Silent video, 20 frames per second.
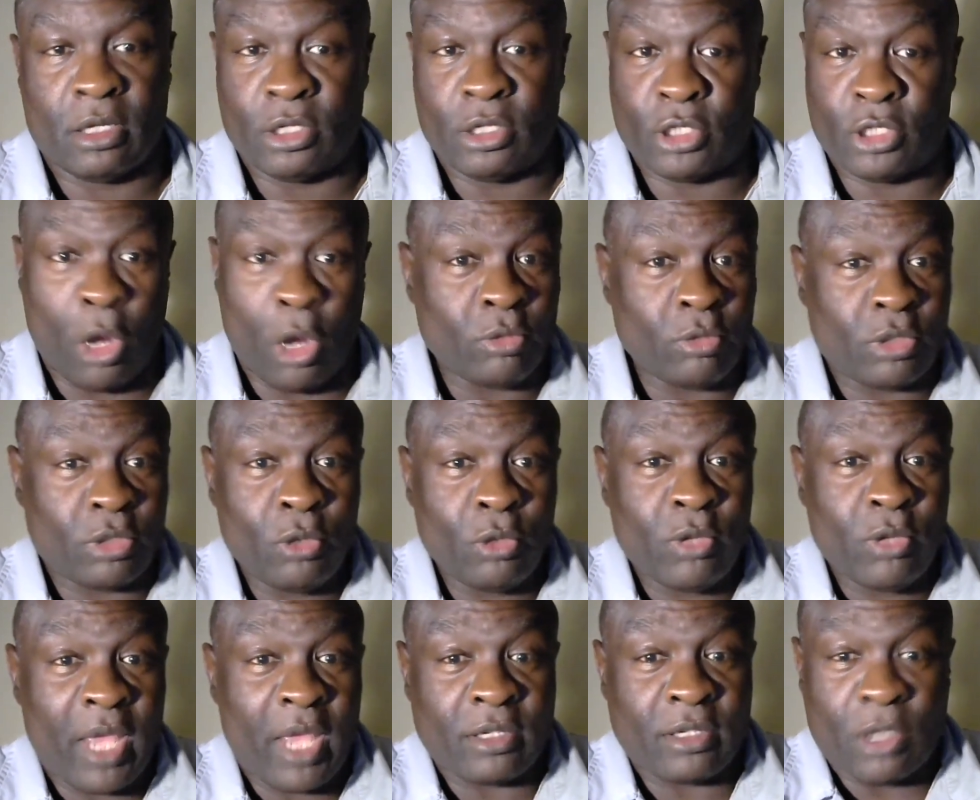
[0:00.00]
don't do
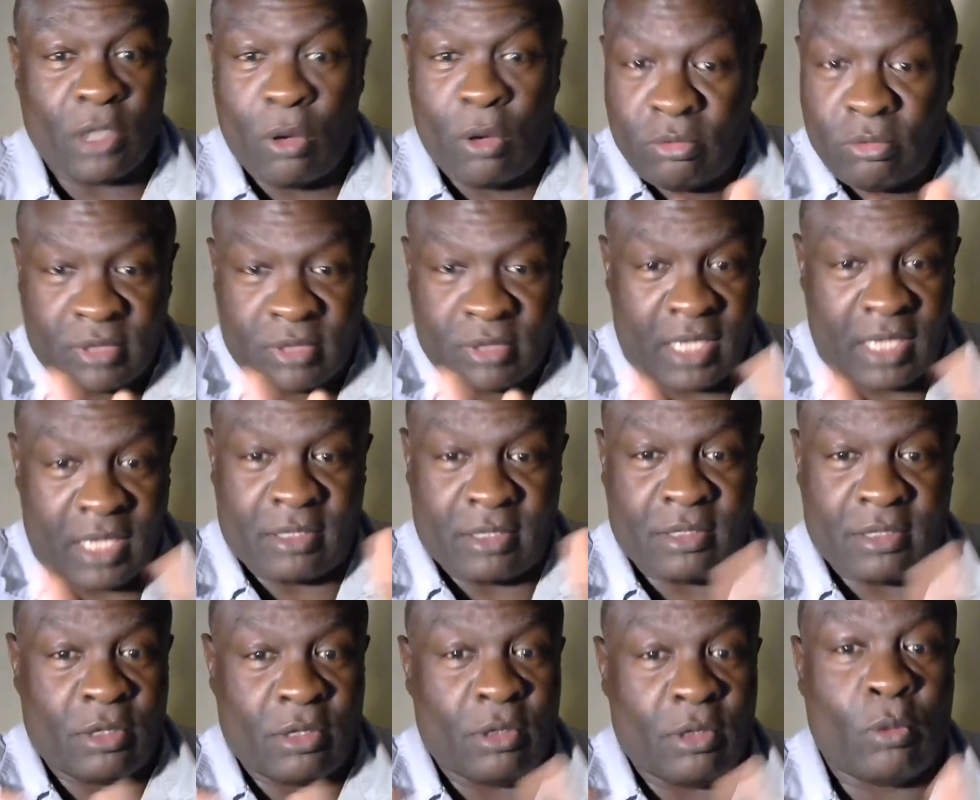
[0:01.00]
that, don't,
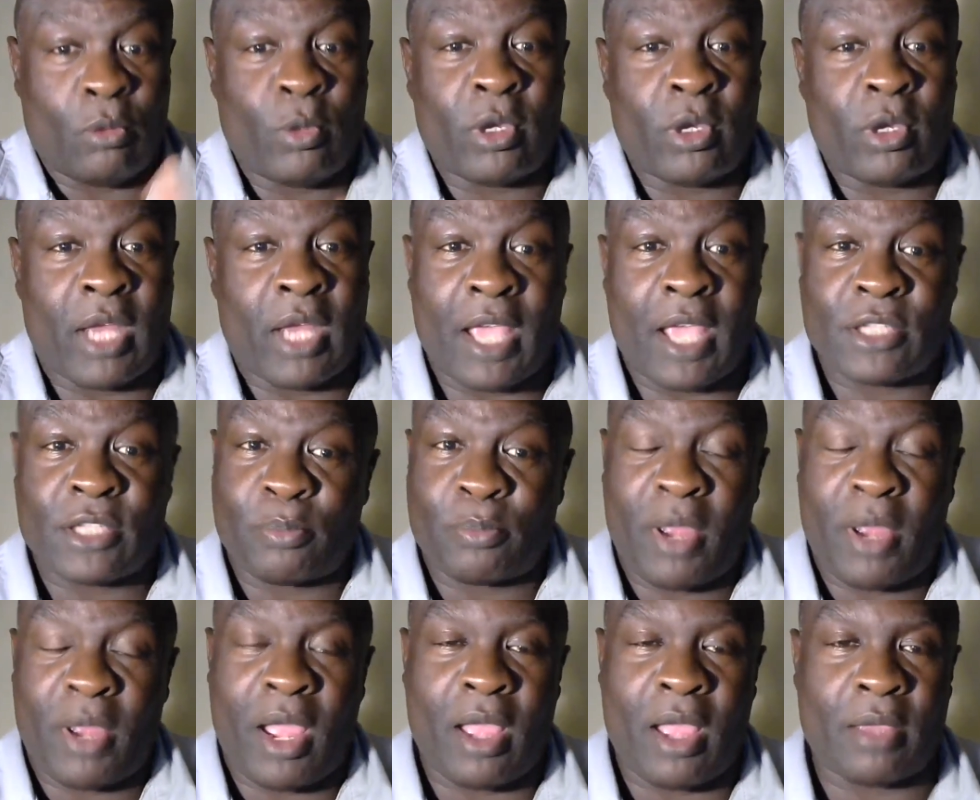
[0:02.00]
and you know, we're gonna have some
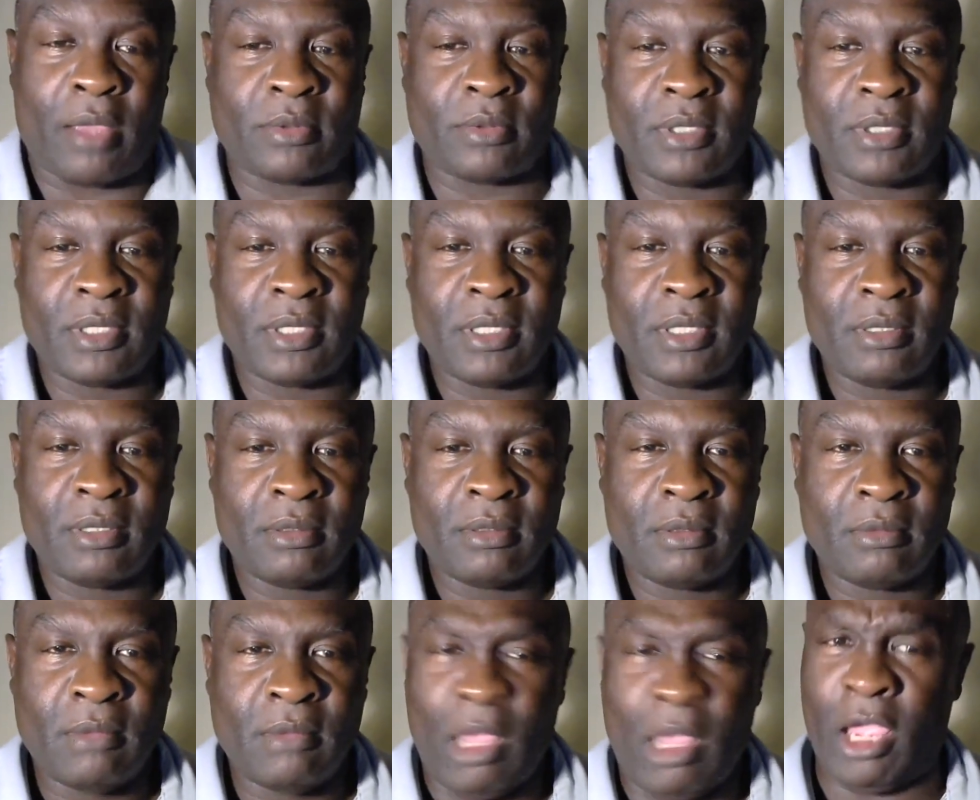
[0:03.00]
problems.
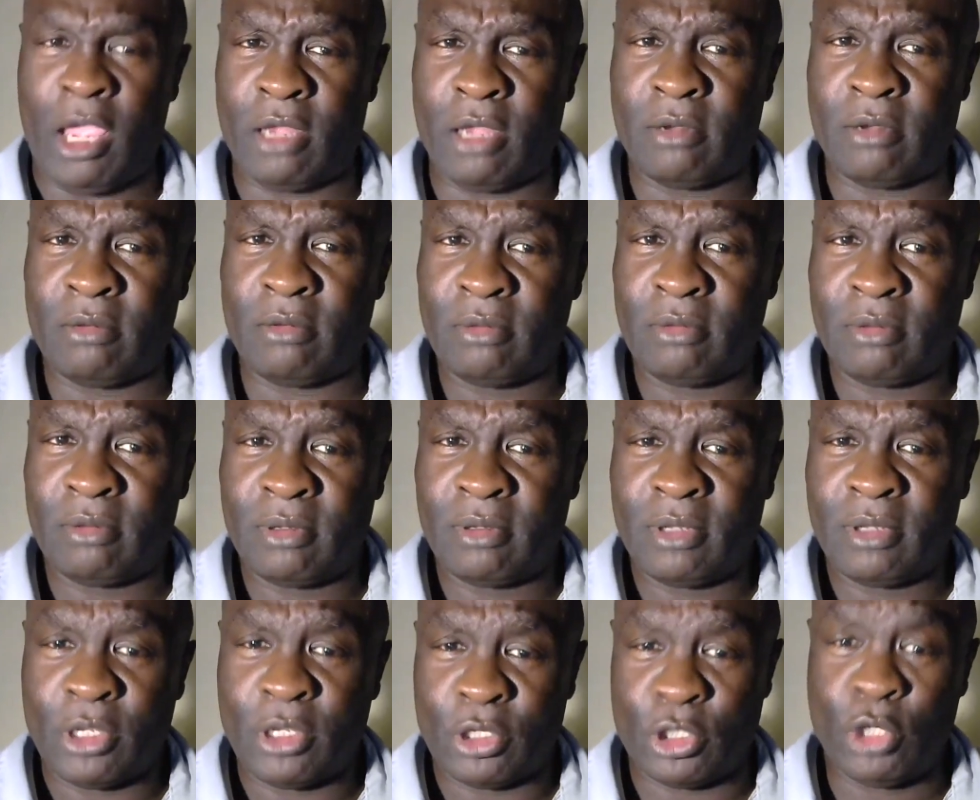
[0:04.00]
And
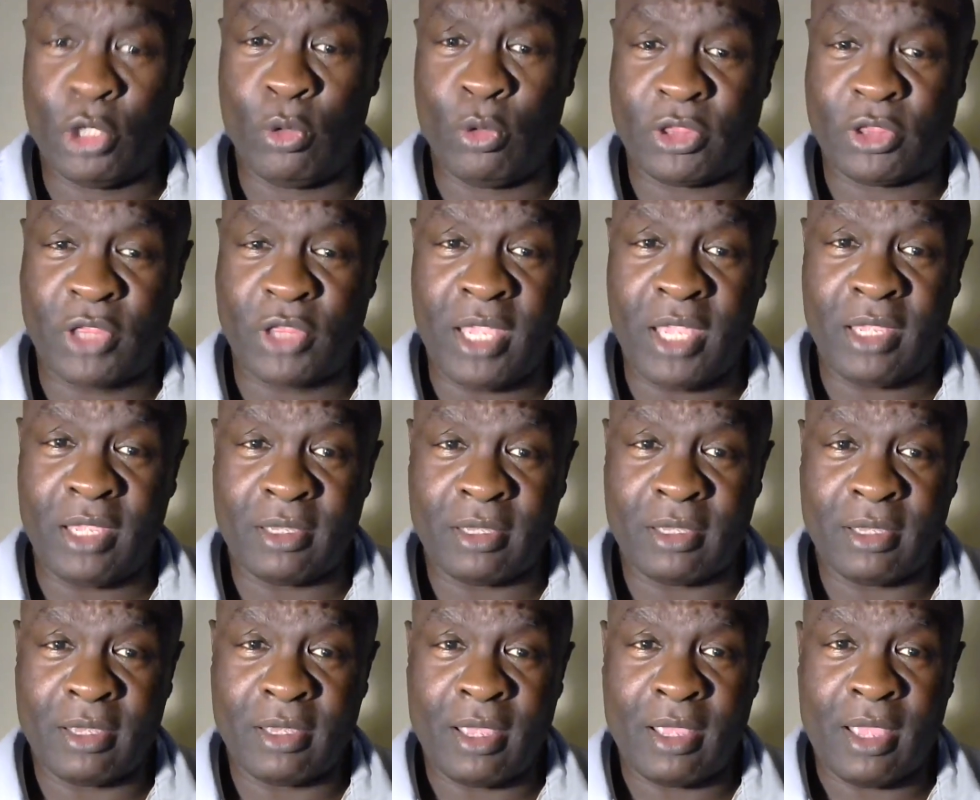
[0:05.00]
you would think
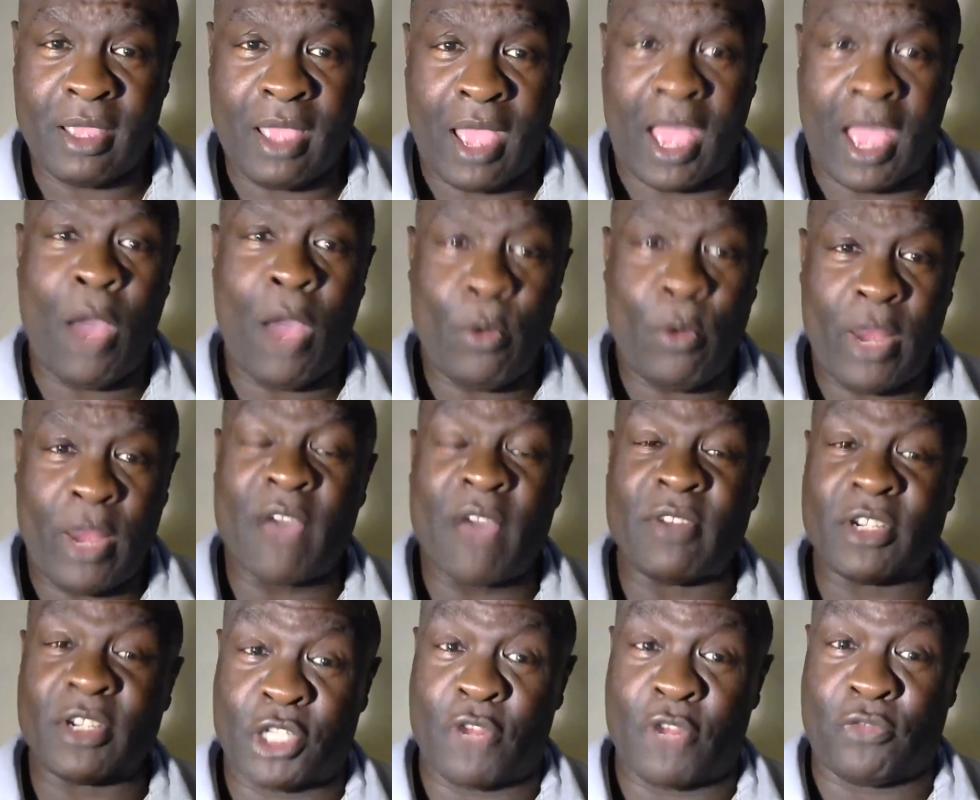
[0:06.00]
I would have
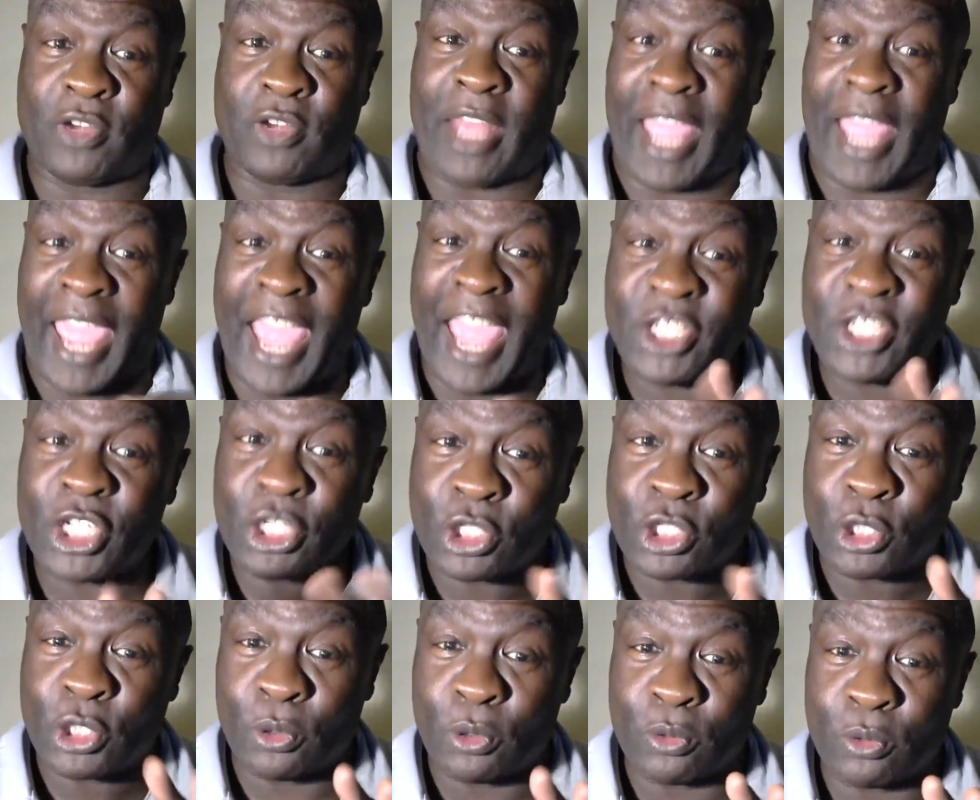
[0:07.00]
a different
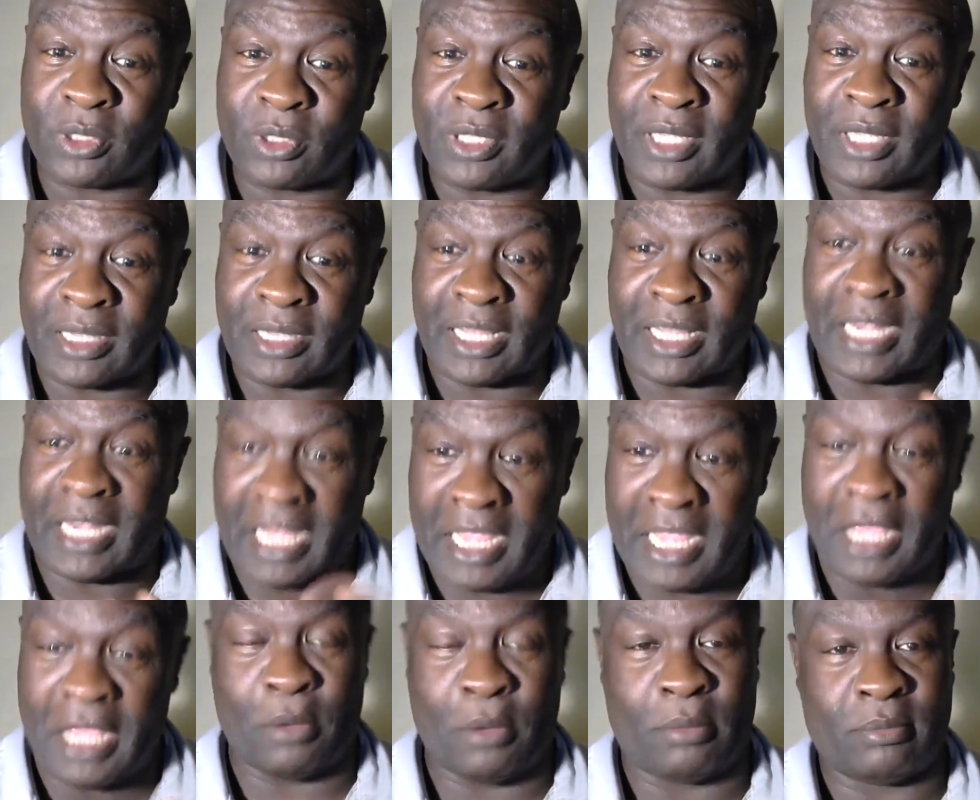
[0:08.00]
attitude than
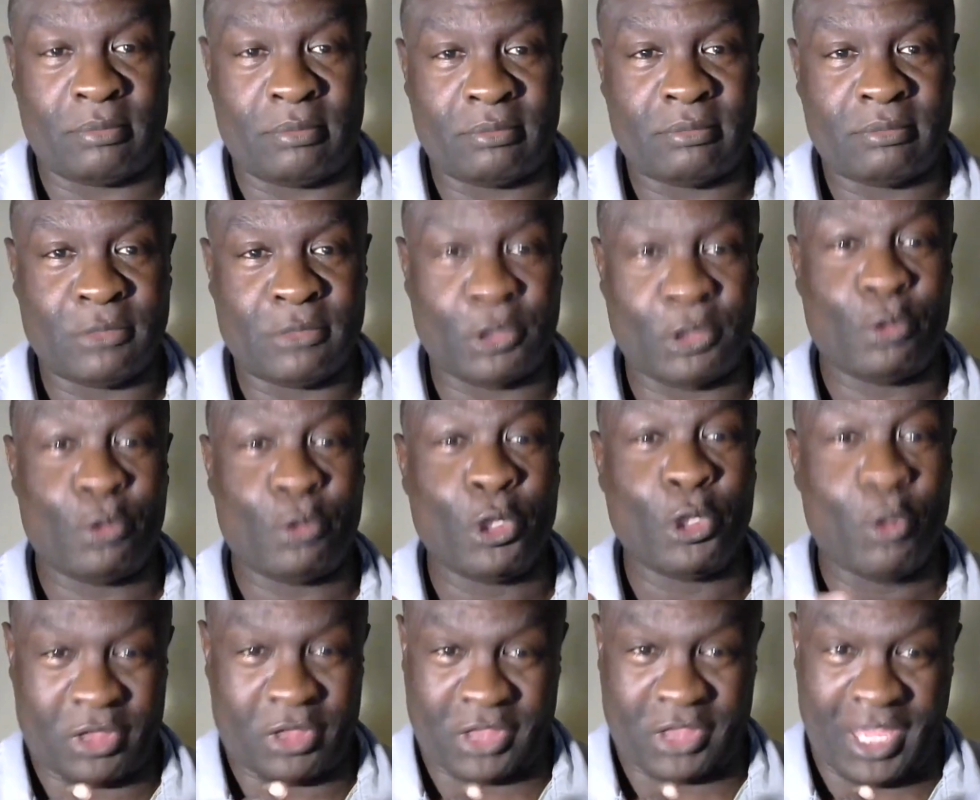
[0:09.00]
him.
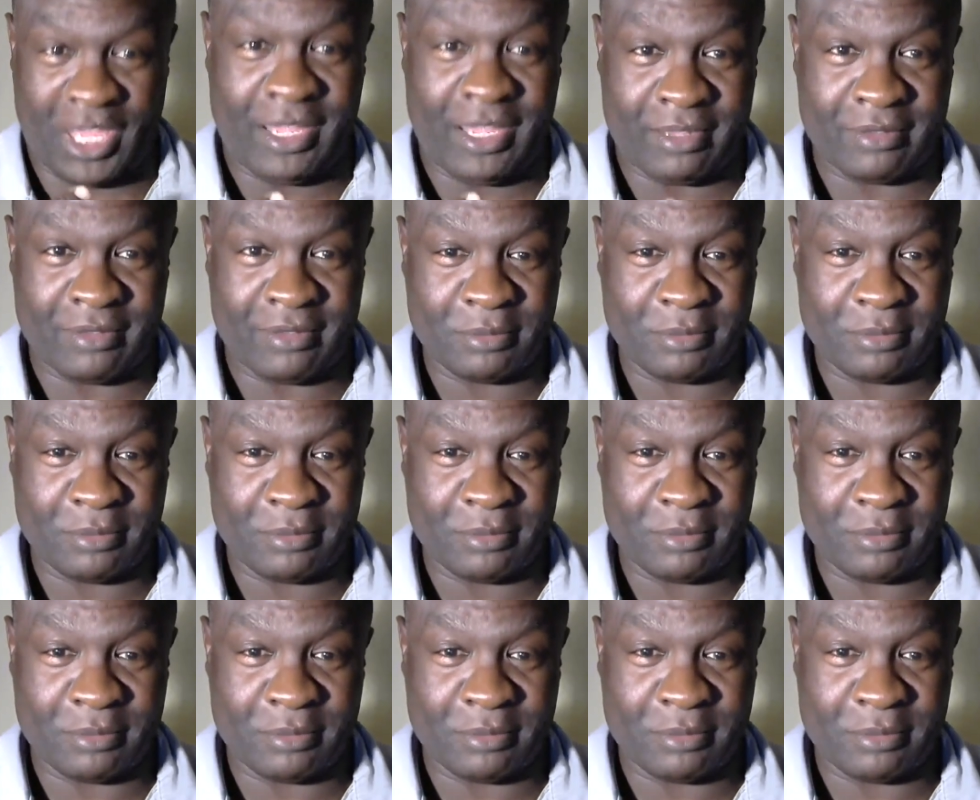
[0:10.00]
You would think.